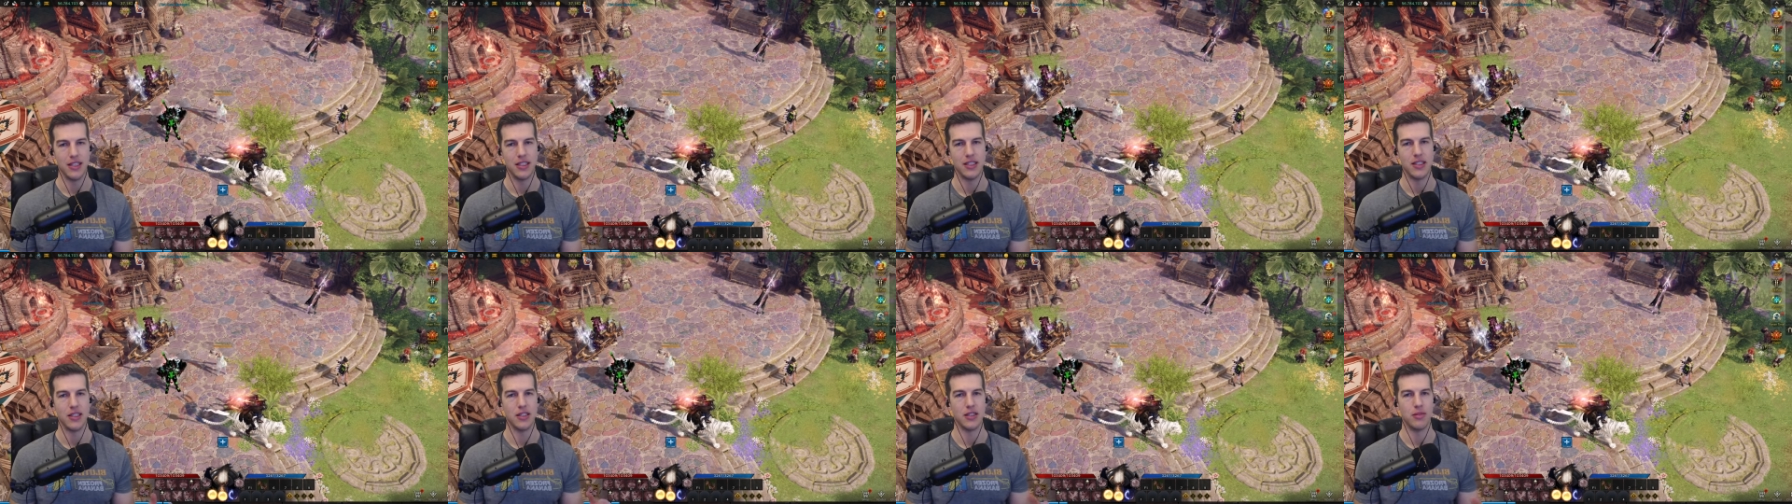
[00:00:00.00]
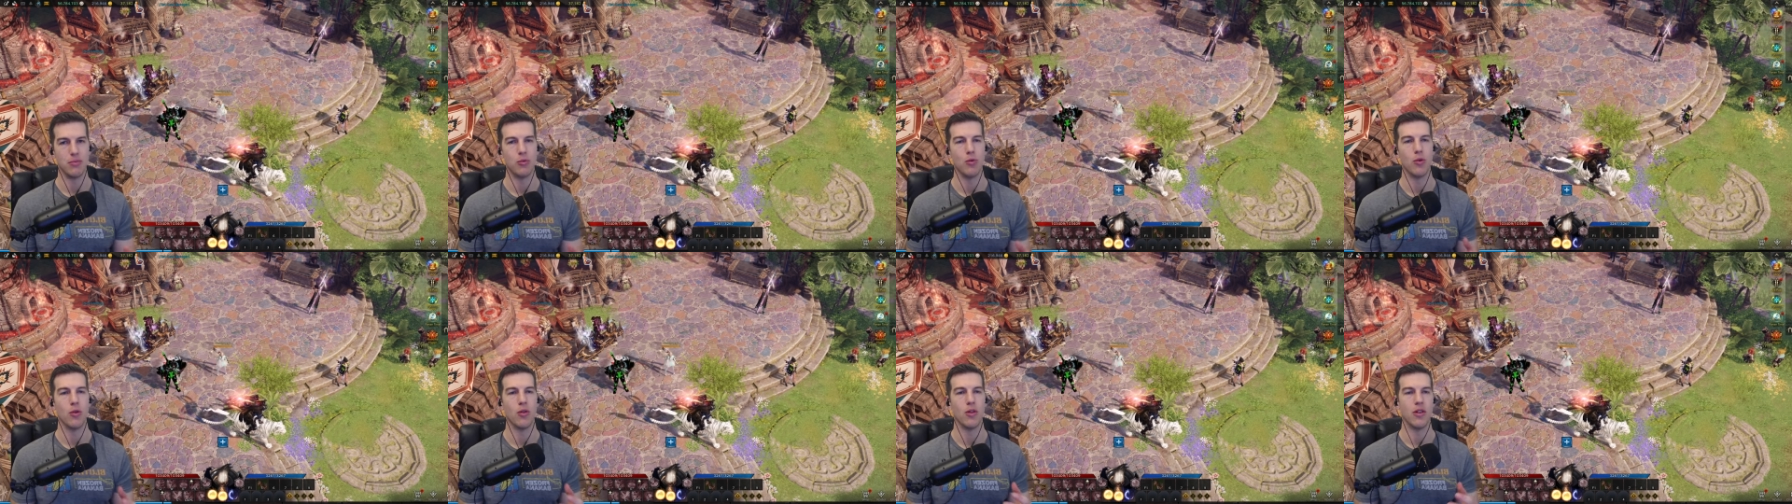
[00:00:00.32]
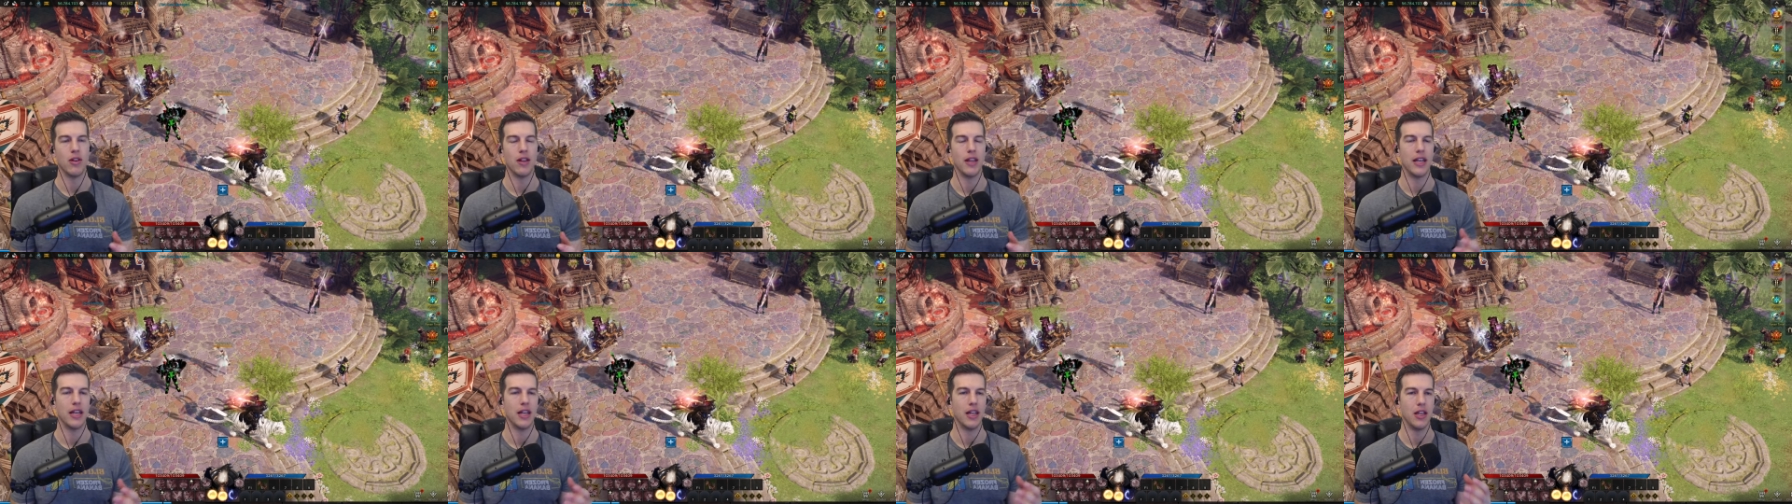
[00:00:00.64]
This is
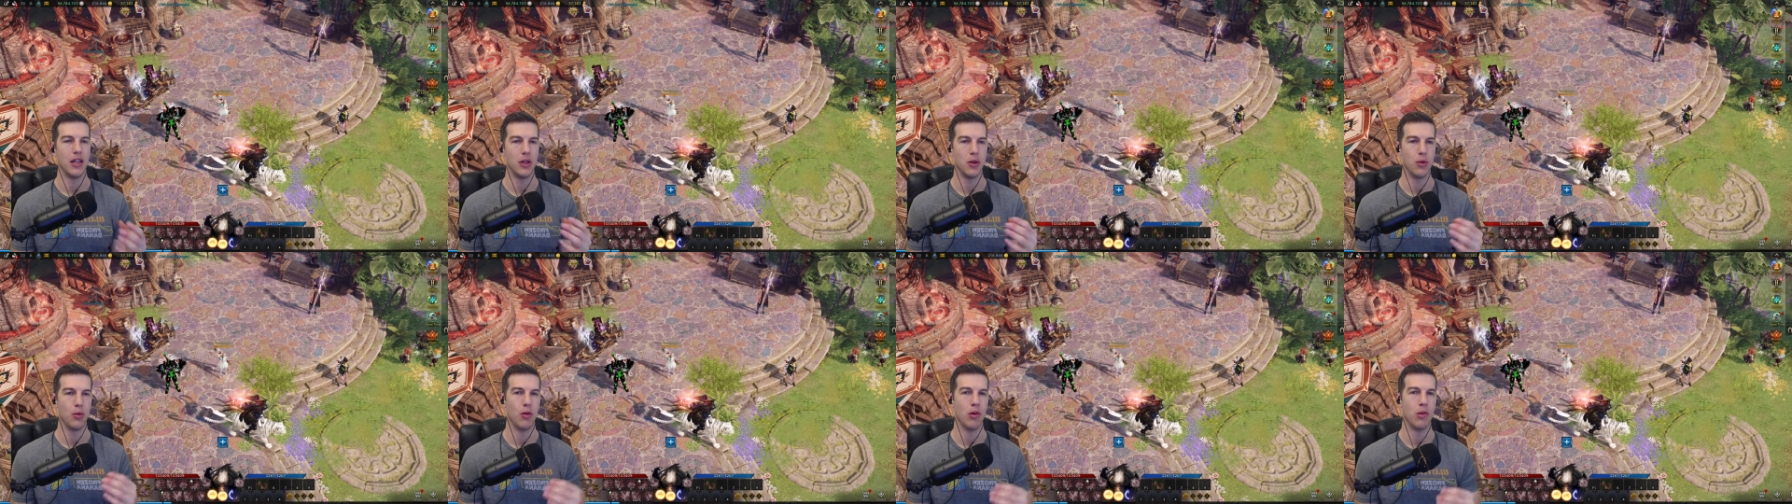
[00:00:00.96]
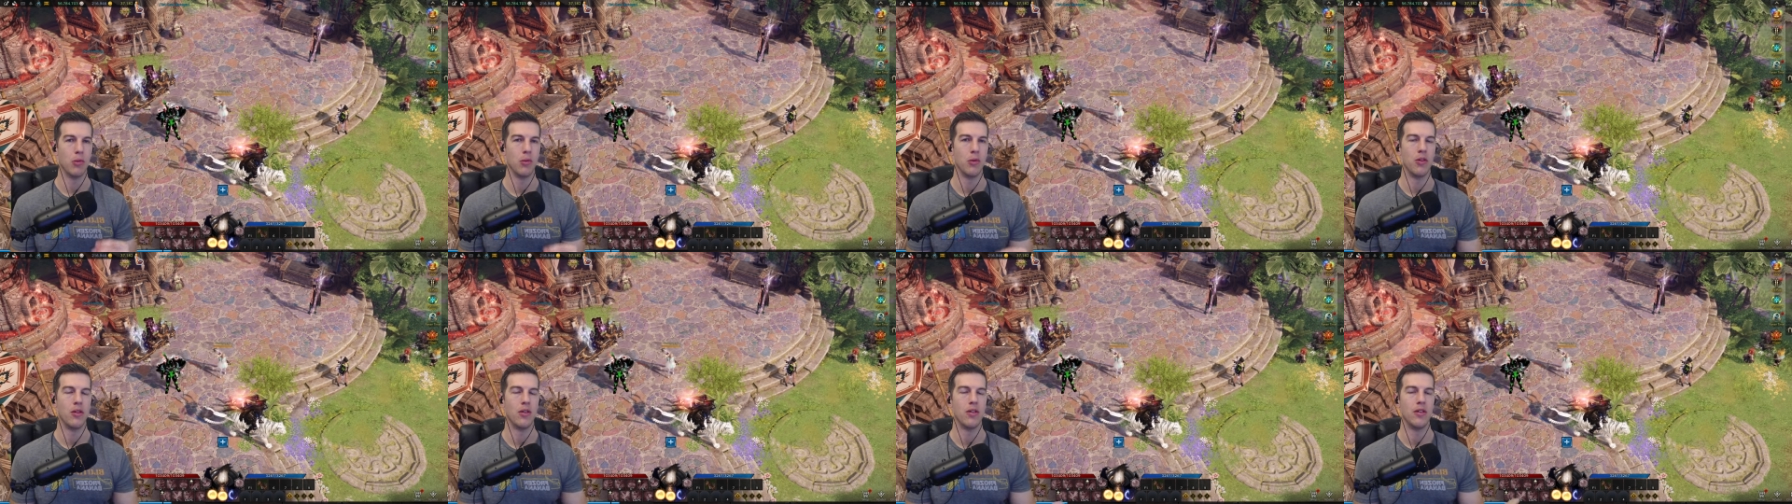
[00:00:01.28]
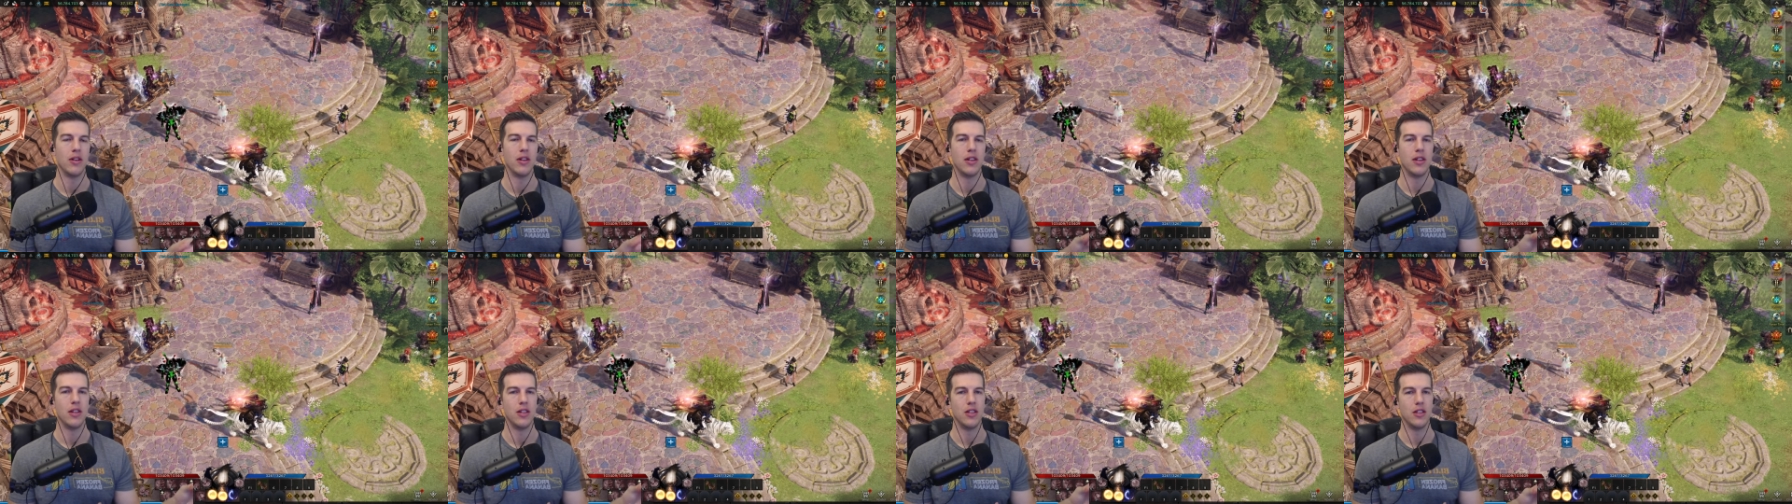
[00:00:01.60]
more like a
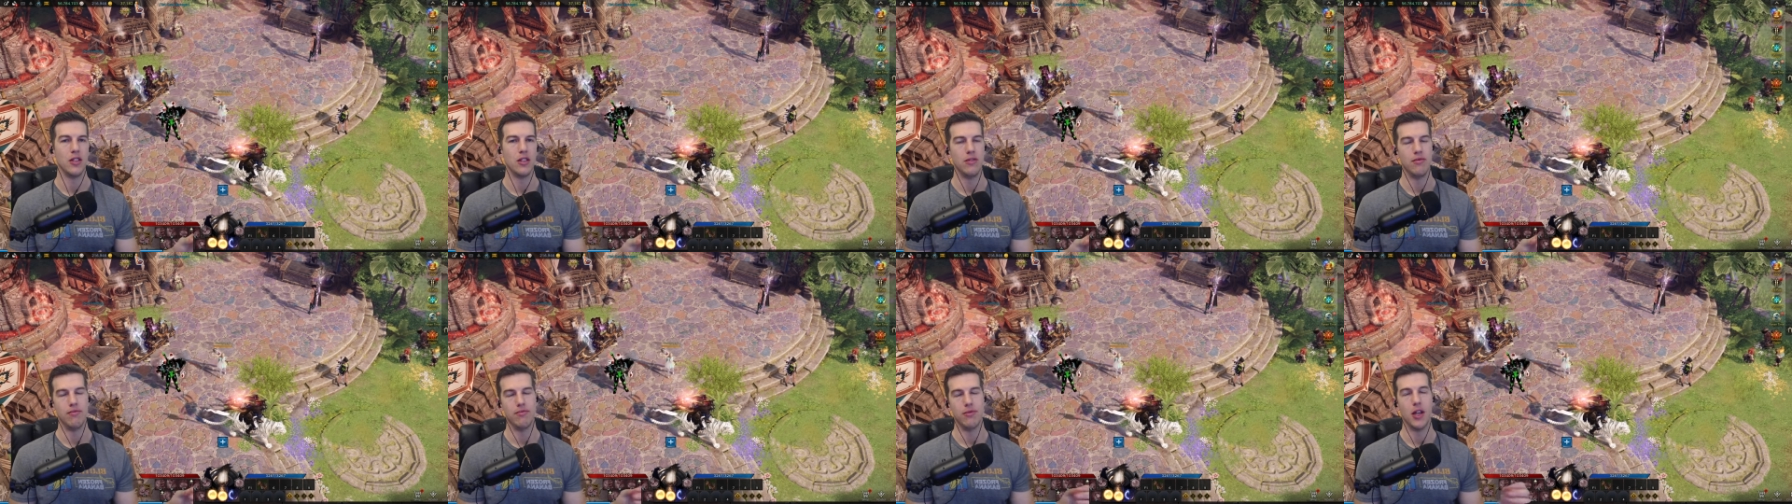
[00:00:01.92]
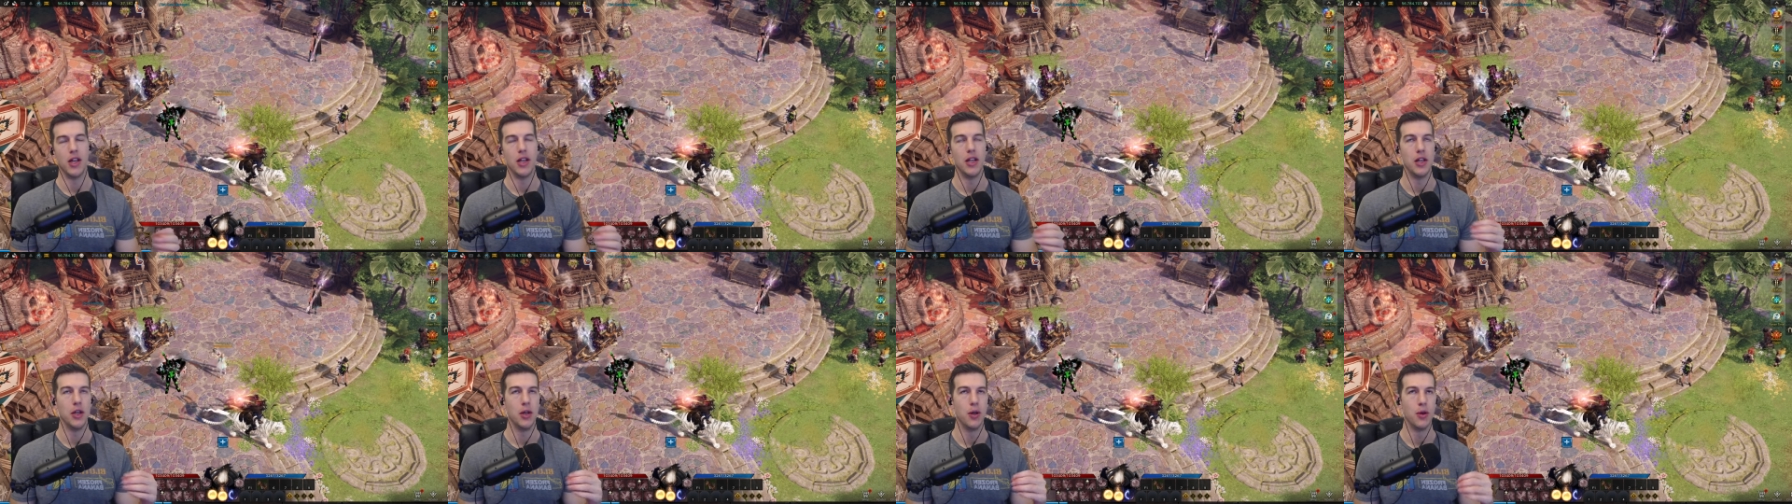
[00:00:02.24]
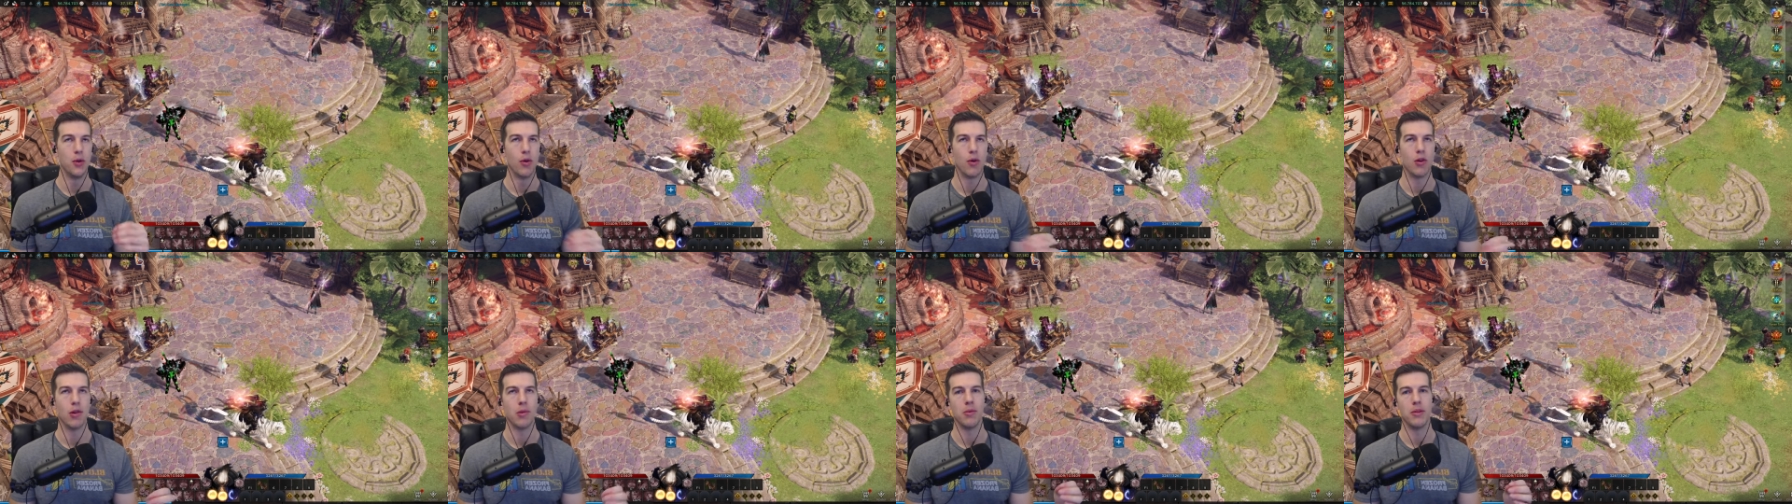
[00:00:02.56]
normal, a
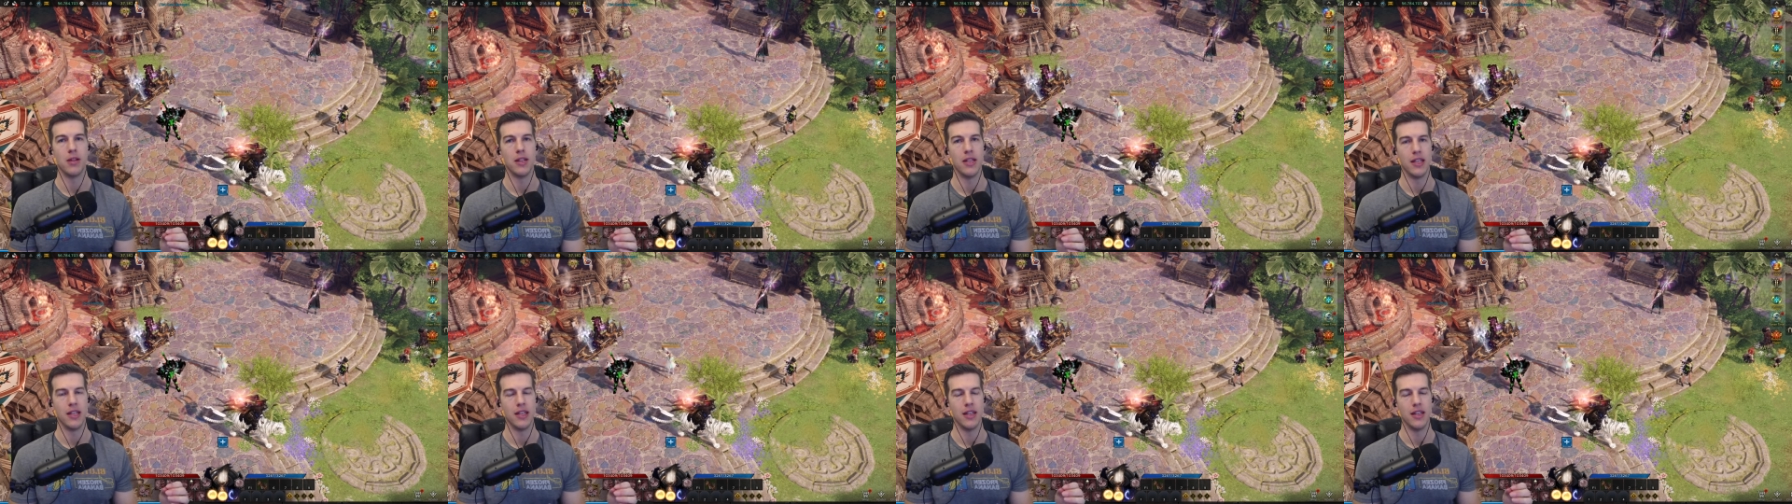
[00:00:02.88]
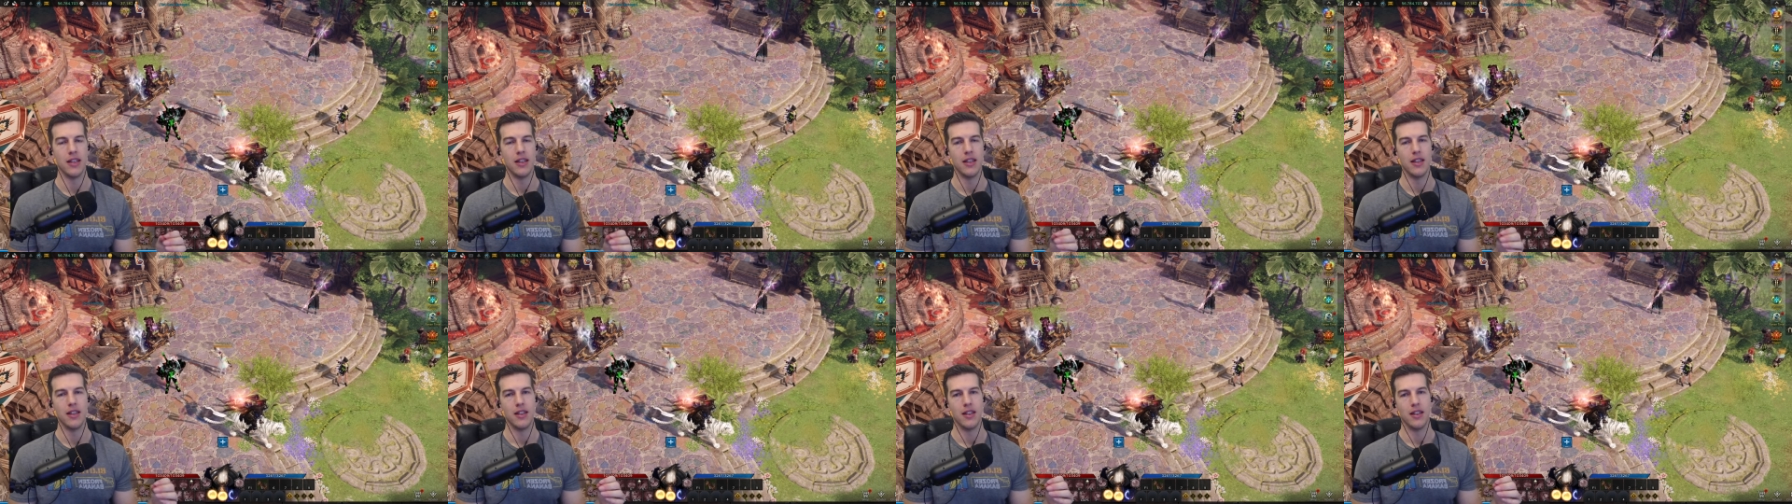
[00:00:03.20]
normally